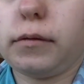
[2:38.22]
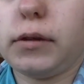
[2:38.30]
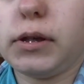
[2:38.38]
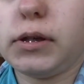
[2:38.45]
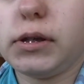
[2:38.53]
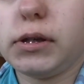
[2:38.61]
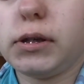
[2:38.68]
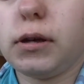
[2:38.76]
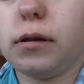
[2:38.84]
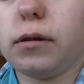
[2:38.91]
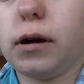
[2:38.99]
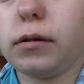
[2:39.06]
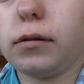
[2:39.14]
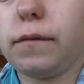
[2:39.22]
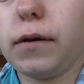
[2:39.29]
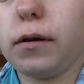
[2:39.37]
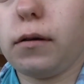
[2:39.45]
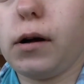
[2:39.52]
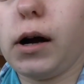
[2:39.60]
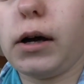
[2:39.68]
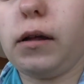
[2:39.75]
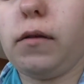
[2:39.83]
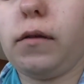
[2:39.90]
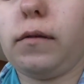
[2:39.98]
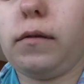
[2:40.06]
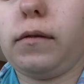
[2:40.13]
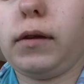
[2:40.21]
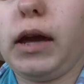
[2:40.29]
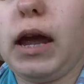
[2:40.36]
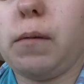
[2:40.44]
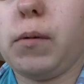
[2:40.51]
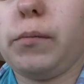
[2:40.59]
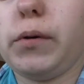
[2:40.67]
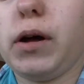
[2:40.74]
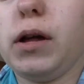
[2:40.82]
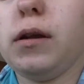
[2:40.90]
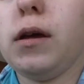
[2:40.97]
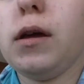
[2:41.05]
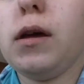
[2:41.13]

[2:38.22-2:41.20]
This is to unlock the phone and lock it. This is the camera button.